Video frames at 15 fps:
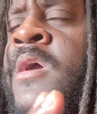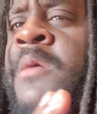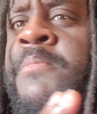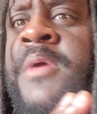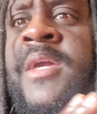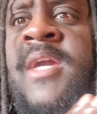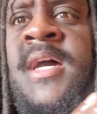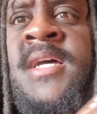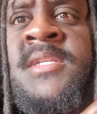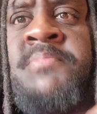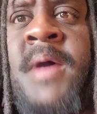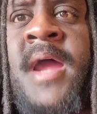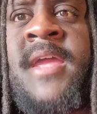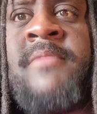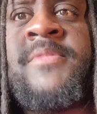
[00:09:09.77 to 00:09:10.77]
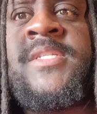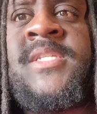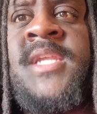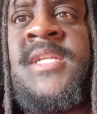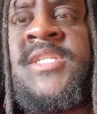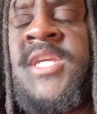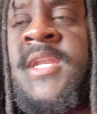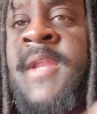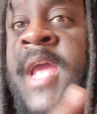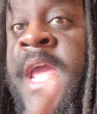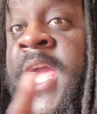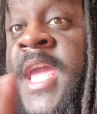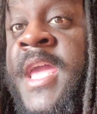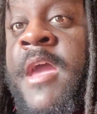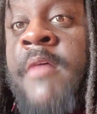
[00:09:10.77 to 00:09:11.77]
because by him snitching,
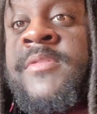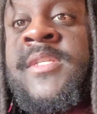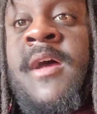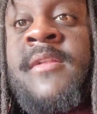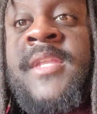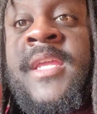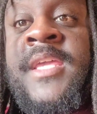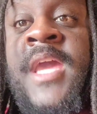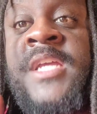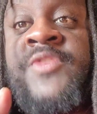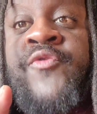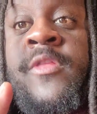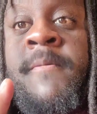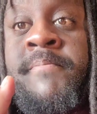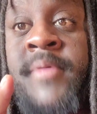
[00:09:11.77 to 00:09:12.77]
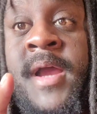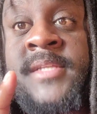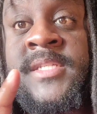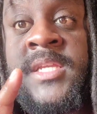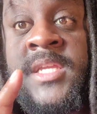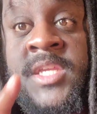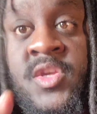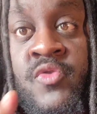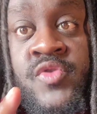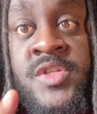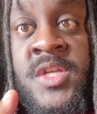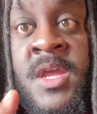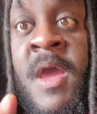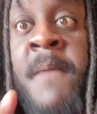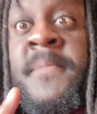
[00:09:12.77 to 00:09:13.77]
he helps out the case for the
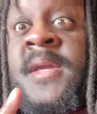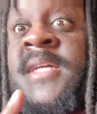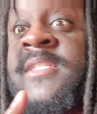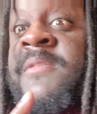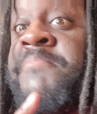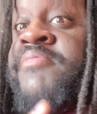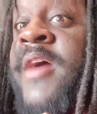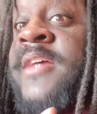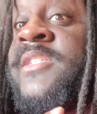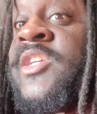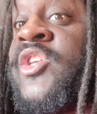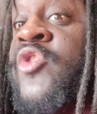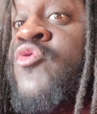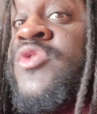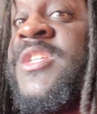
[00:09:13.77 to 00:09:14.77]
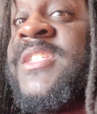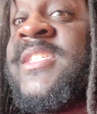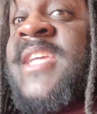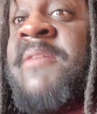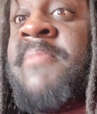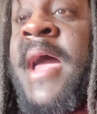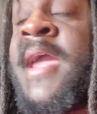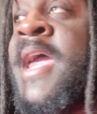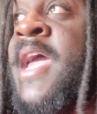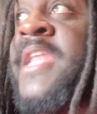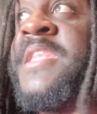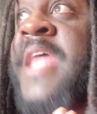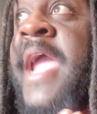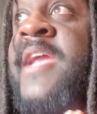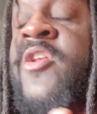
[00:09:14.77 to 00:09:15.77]
prosecution because the prosecution seem like
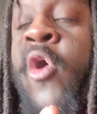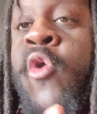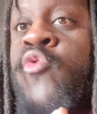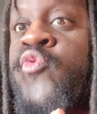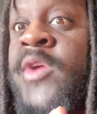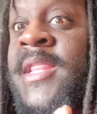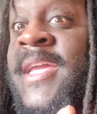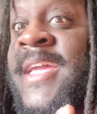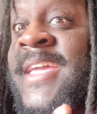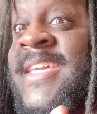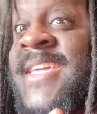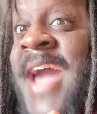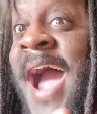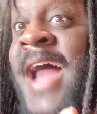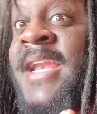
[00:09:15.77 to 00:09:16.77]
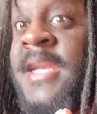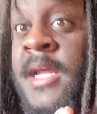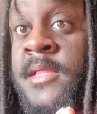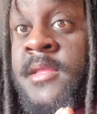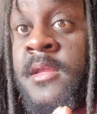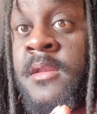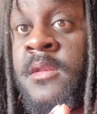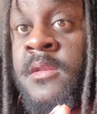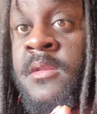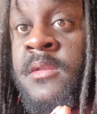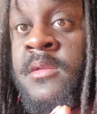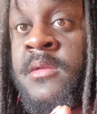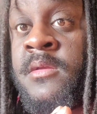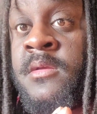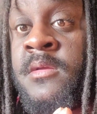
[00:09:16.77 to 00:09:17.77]
they don't really got nothing.
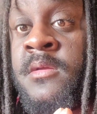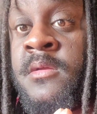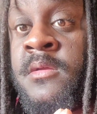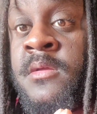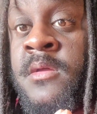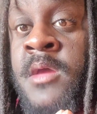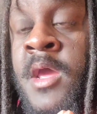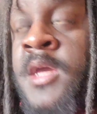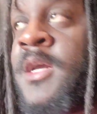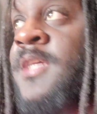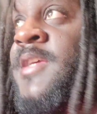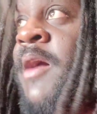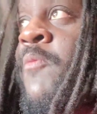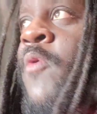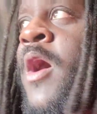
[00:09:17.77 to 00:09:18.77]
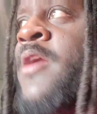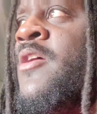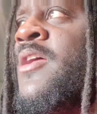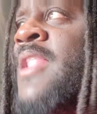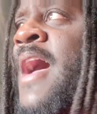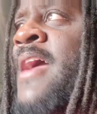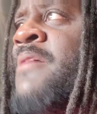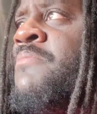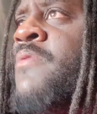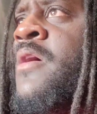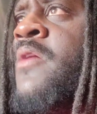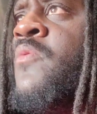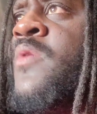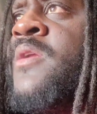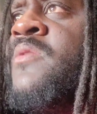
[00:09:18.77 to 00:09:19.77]
Because I'm wondering, like,
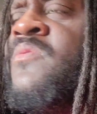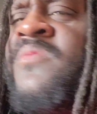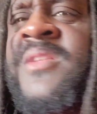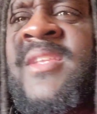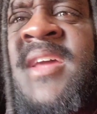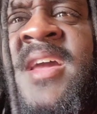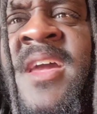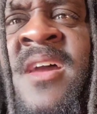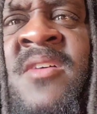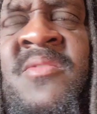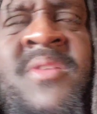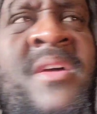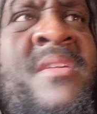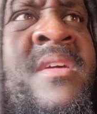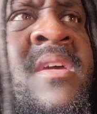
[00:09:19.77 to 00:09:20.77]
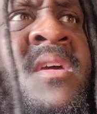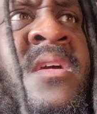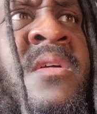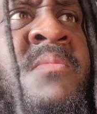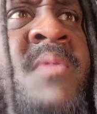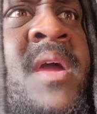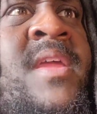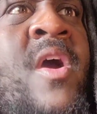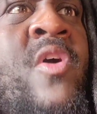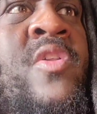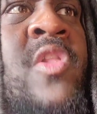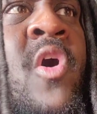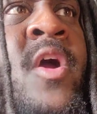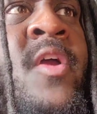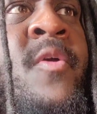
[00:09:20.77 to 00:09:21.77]
bro, what, what, the hell? Like, bro, yo,
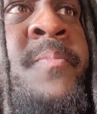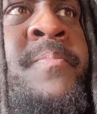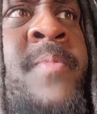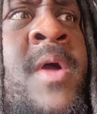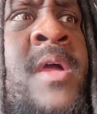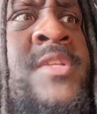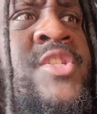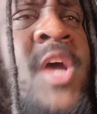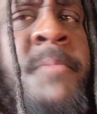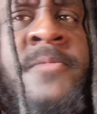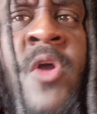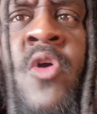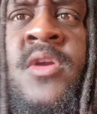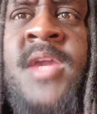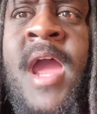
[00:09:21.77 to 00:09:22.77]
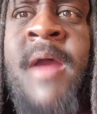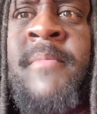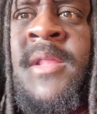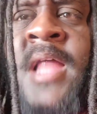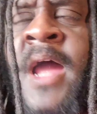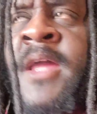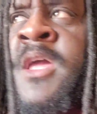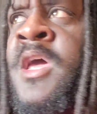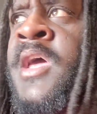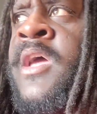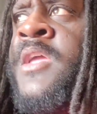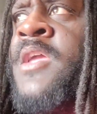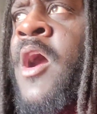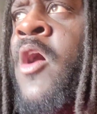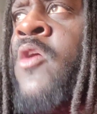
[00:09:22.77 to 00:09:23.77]
lawyer jumped on camera, like,
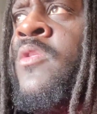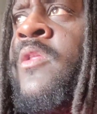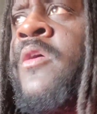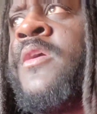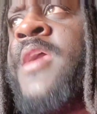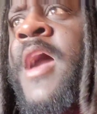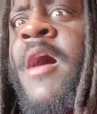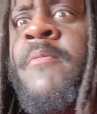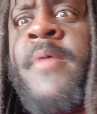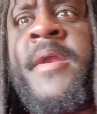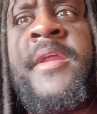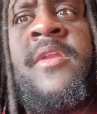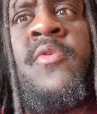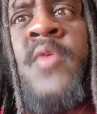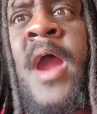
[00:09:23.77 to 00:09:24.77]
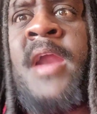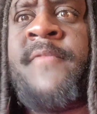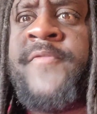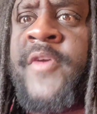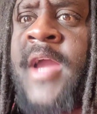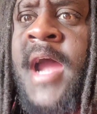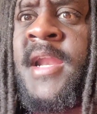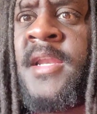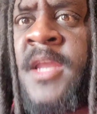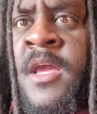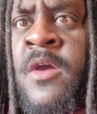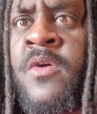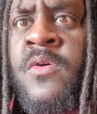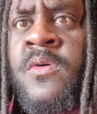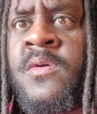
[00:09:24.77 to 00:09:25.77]
yo, Lil' Cam ready to write if you got a
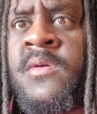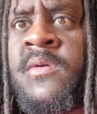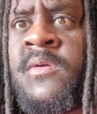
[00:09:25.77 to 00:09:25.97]
deal.